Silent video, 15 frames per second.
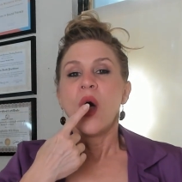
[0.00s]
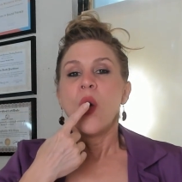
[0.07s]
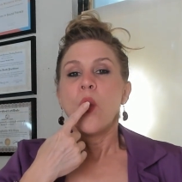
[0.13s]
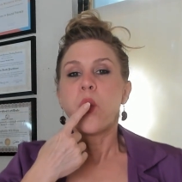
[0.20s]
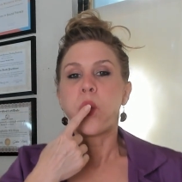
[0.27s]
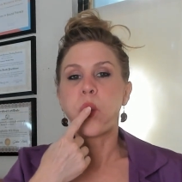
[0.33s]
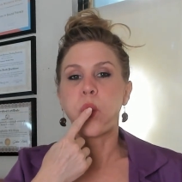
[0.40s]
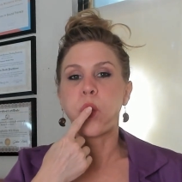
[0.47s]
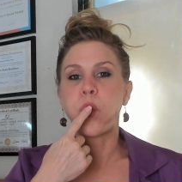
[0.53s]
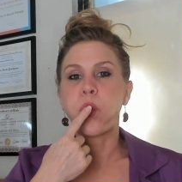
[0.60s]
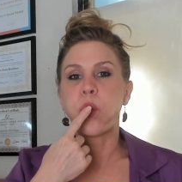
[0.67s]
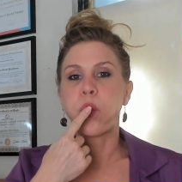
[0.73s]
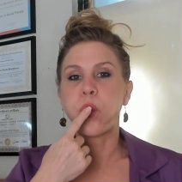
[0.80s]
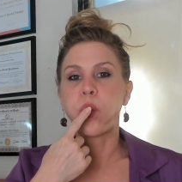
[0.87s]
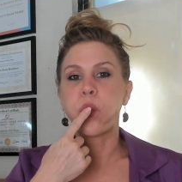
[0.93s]

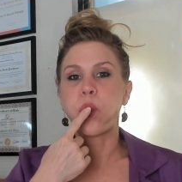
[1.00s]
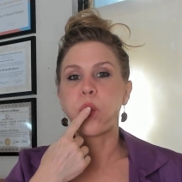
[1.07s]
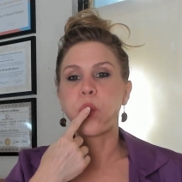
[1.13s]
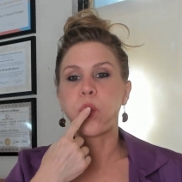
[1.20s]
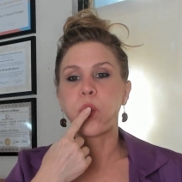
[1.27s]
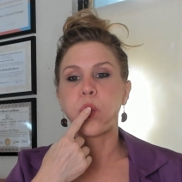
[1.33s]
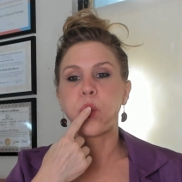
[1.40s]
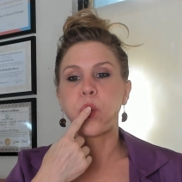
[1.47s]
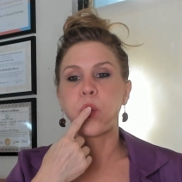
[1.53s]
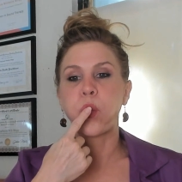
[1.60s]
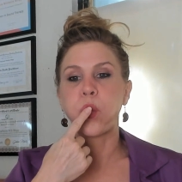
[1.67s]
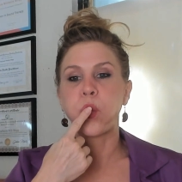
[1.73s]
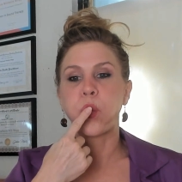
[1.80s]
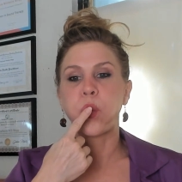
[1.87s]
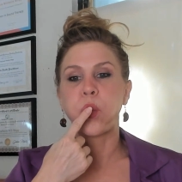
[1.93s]

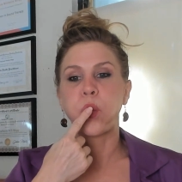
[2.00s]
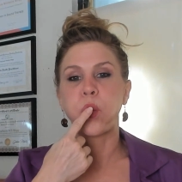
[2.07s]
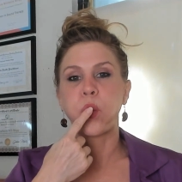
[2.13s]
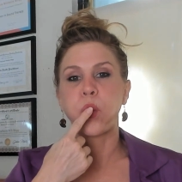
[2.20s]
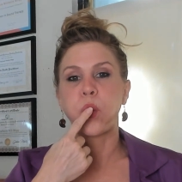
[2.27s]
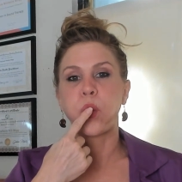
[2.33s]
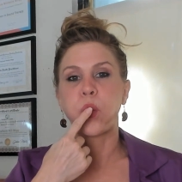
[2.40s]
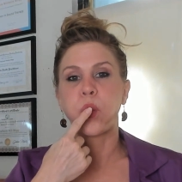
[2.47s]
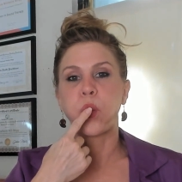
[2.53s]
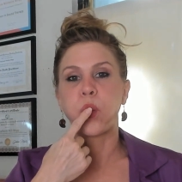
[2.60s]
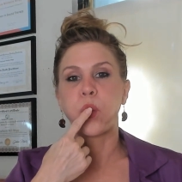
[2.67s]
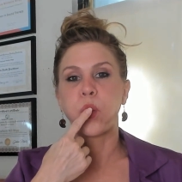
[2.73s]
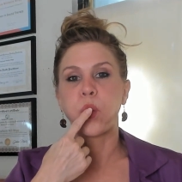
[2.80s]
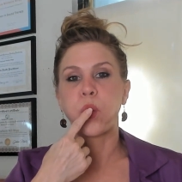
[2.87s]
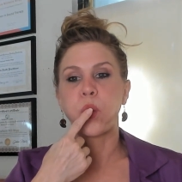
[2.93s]

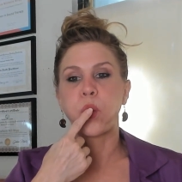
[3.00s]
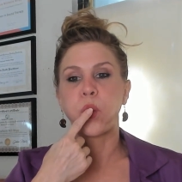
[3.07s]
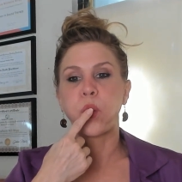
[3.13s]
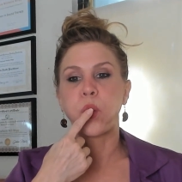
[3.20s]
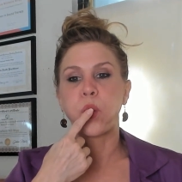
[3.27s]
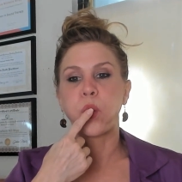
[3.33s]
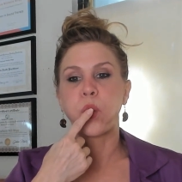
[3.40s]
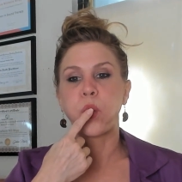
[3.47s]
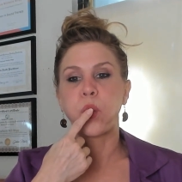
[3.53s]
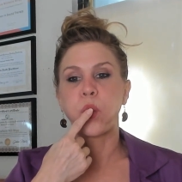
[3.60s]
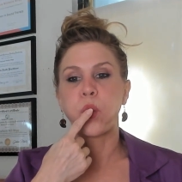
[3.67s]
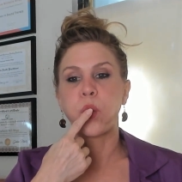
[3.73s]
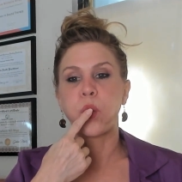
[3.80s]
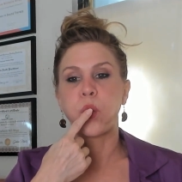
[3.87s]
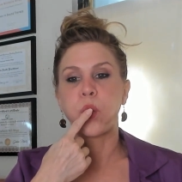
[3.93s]

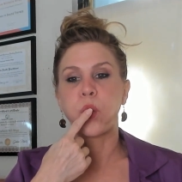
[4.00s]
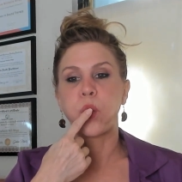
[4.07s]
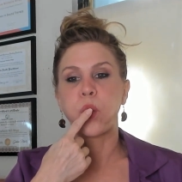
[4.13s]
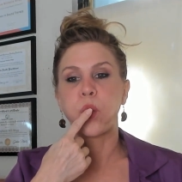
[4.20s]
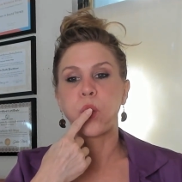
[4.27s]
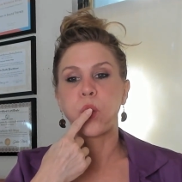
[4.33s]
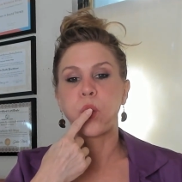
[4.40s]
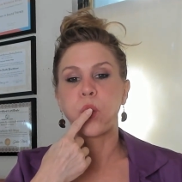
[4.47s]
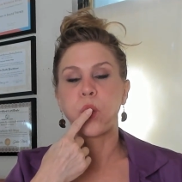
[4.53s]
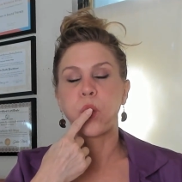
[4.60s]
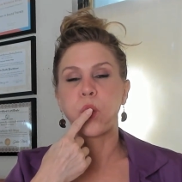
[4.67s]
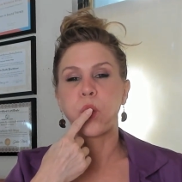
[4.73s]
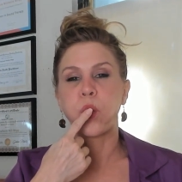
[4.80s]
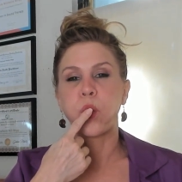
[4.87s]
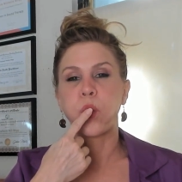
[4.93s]

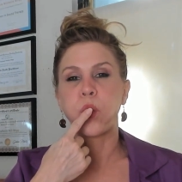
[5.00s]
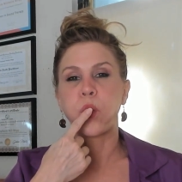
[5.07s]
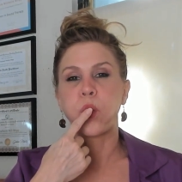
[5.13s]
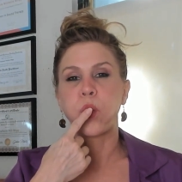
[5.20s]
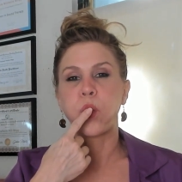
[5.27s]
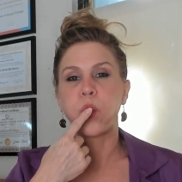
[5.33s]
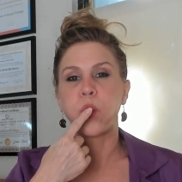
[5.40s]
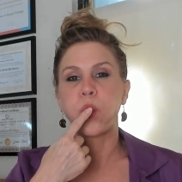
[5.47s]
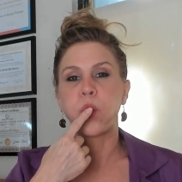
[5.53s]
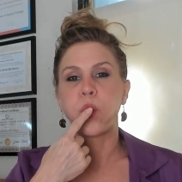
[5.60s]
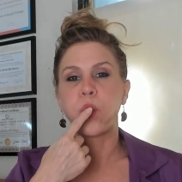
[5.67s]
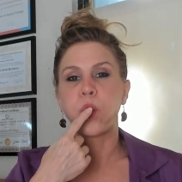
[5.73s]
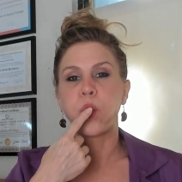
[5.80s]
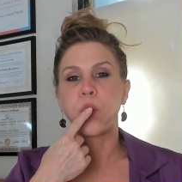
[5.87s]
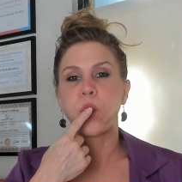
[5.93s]

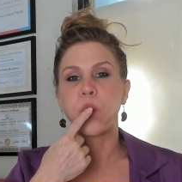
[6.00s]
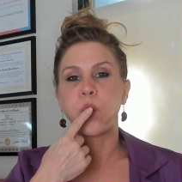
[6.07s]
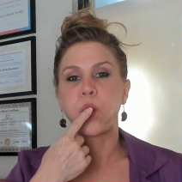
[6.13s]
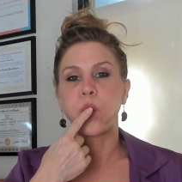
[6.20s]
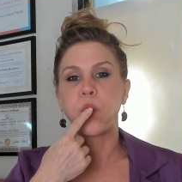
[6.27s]
Nobody speaks.